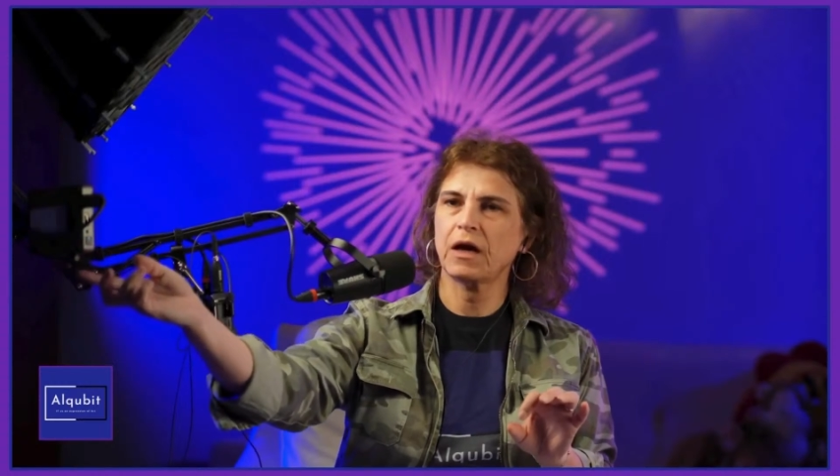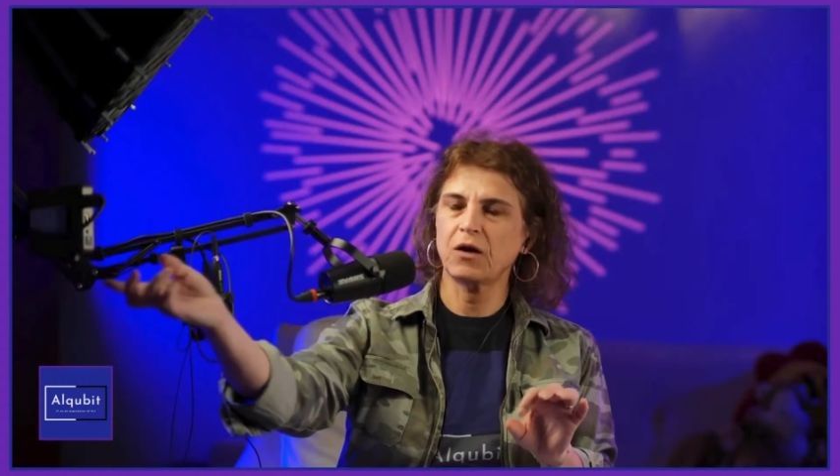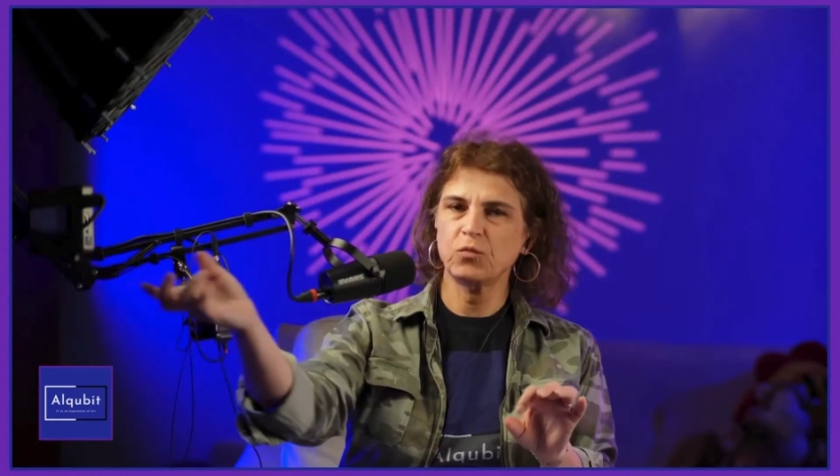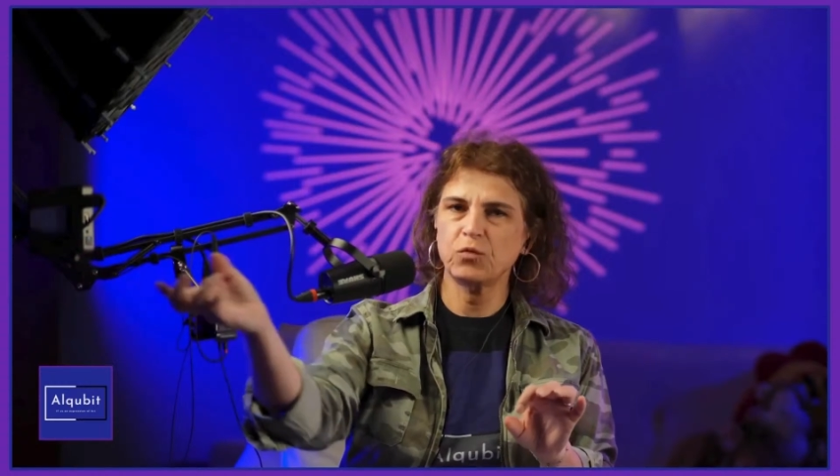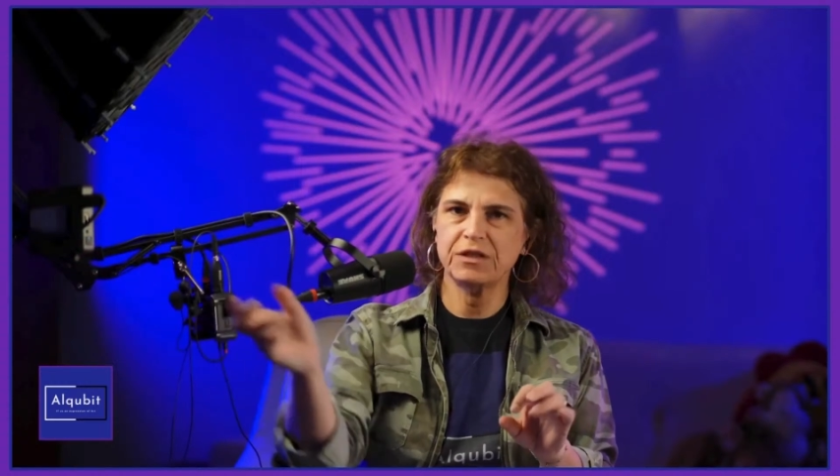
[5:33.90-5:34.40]

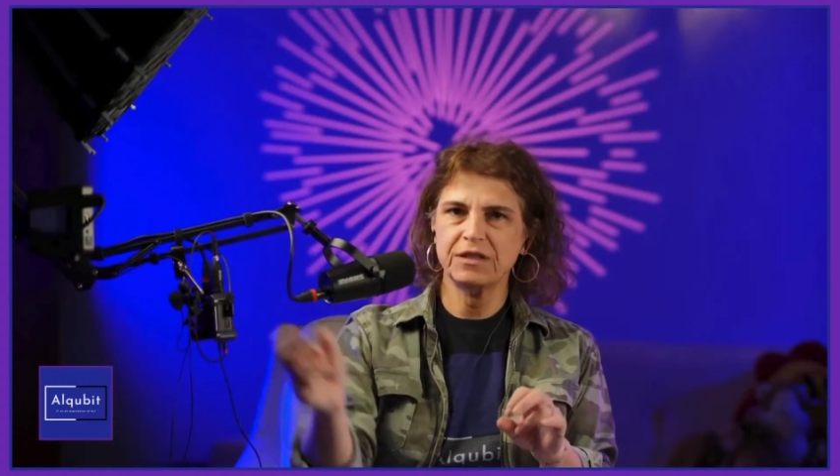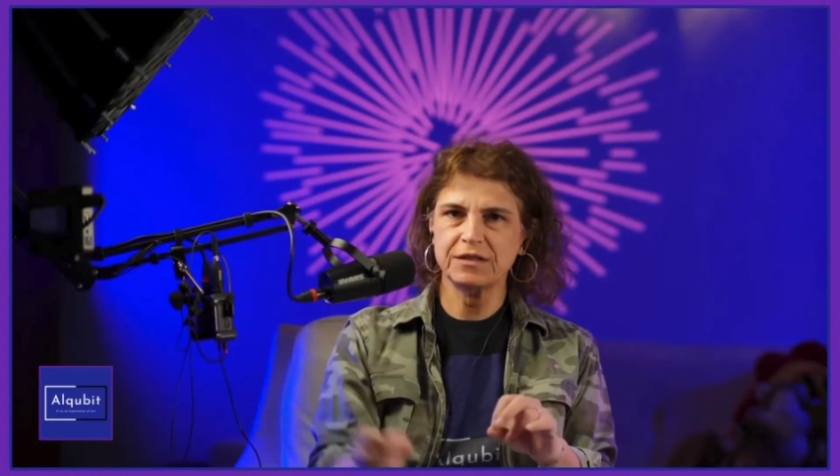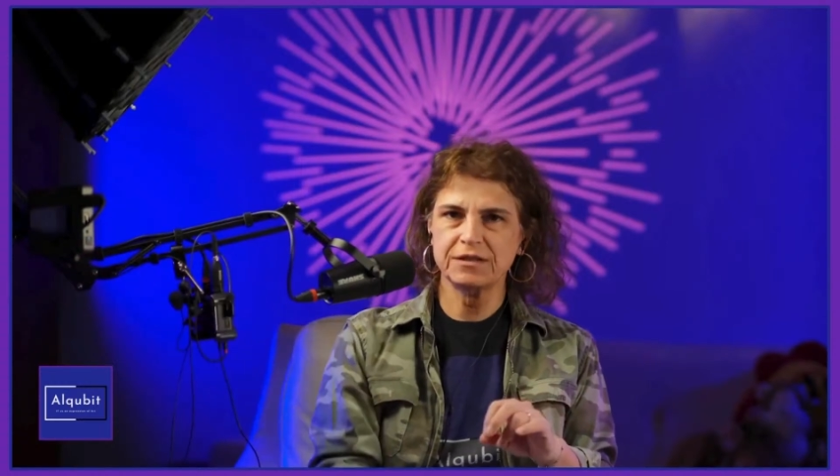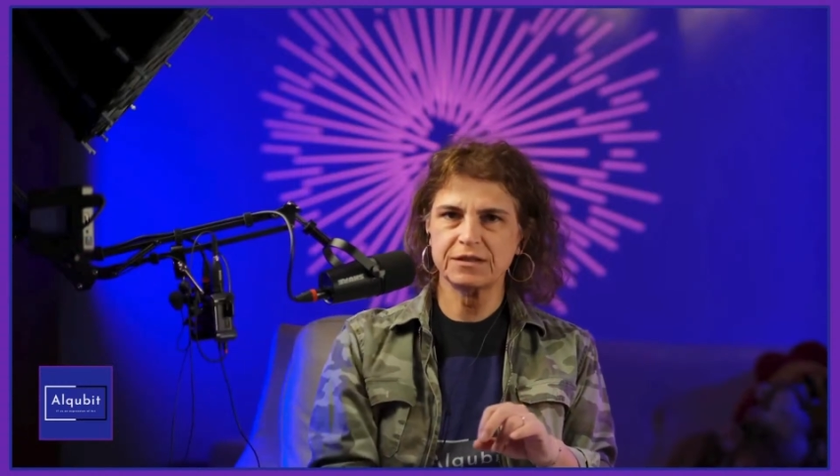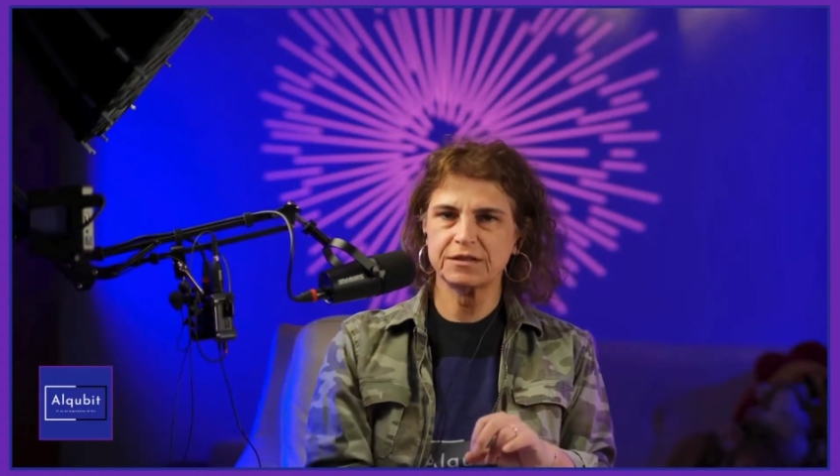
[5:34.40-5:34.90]
And with
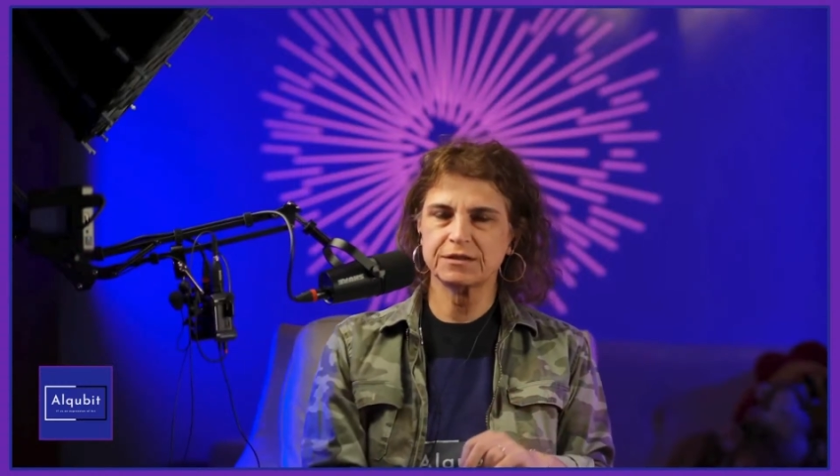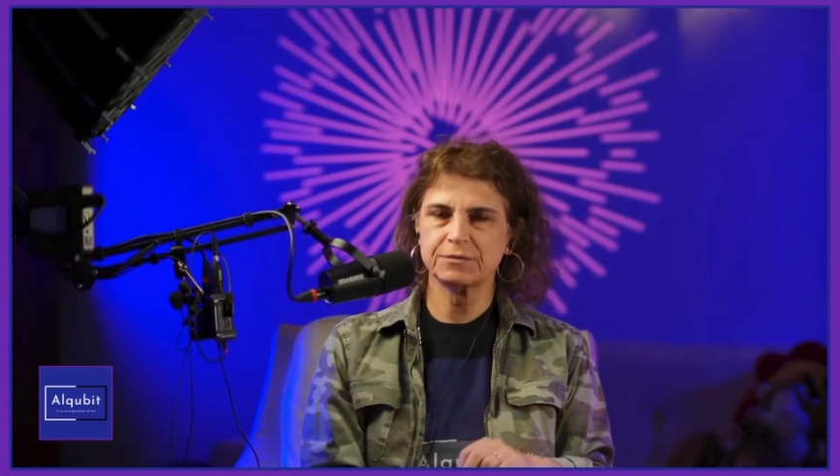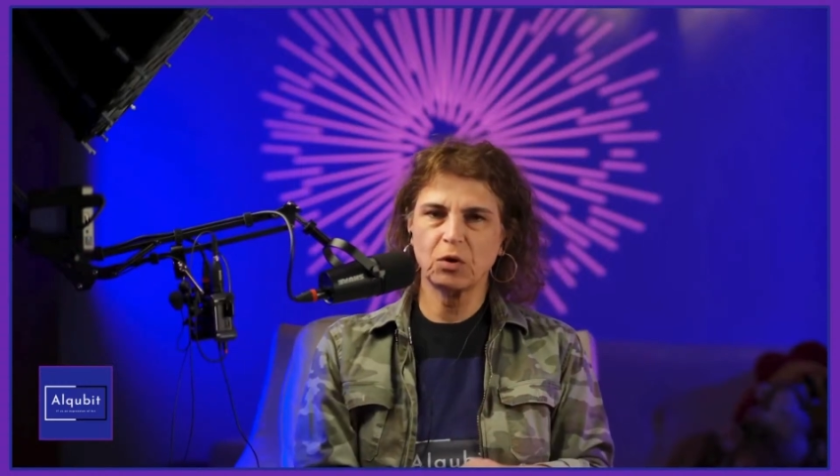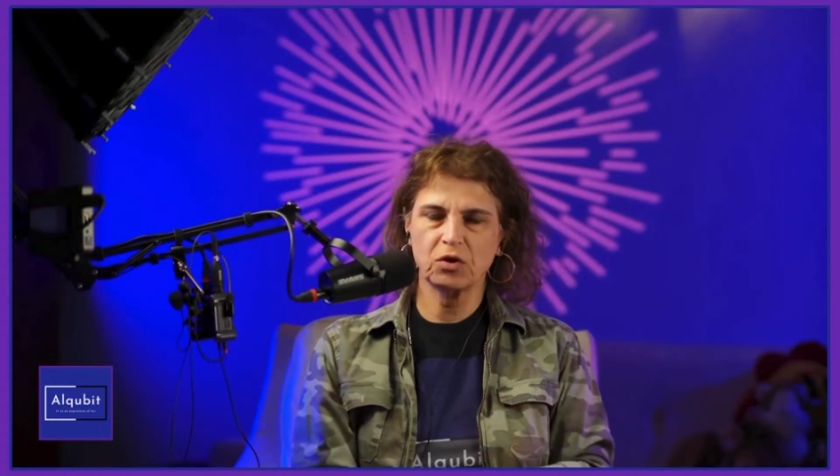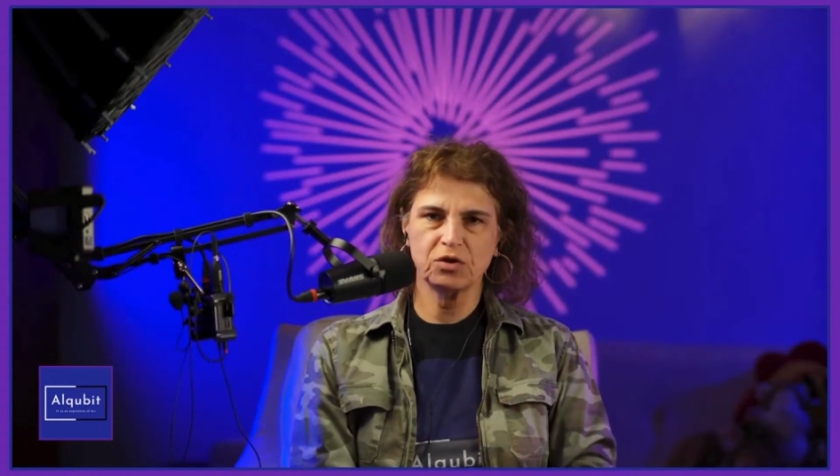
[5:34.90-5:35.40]

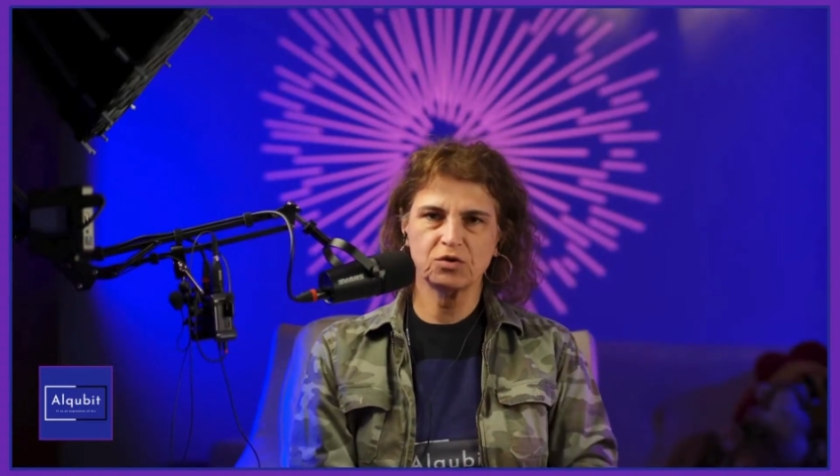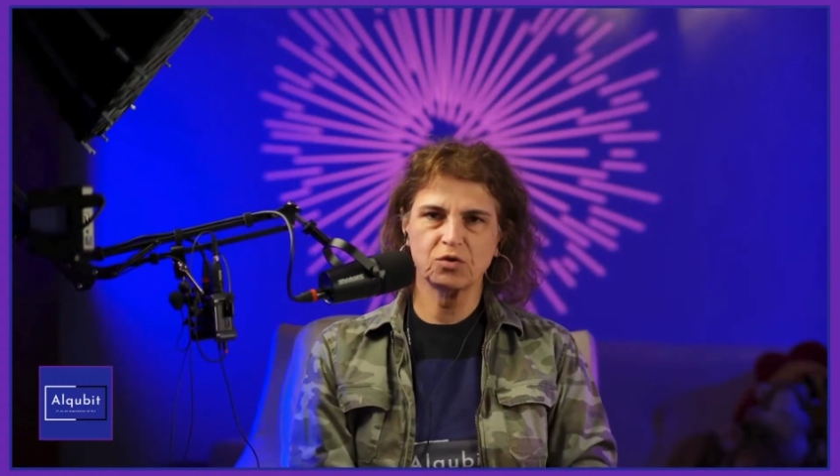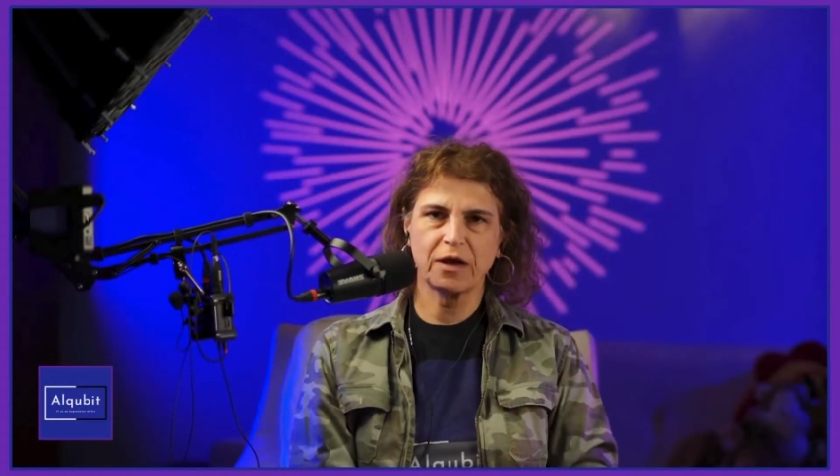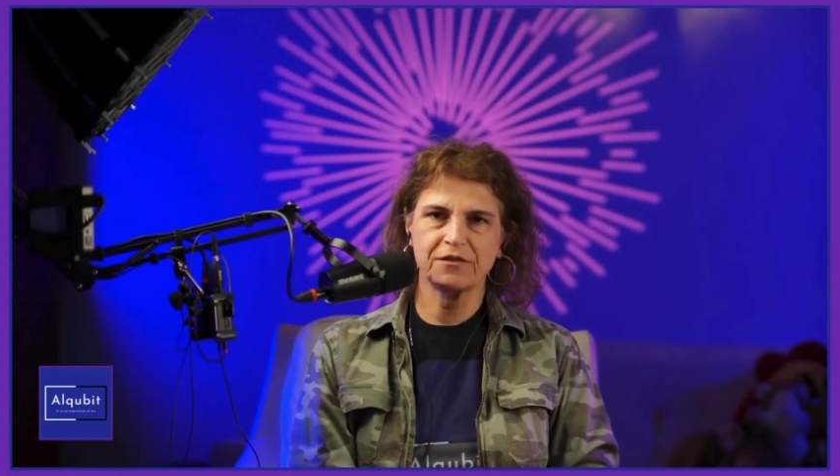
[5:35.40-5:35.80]
this monitor,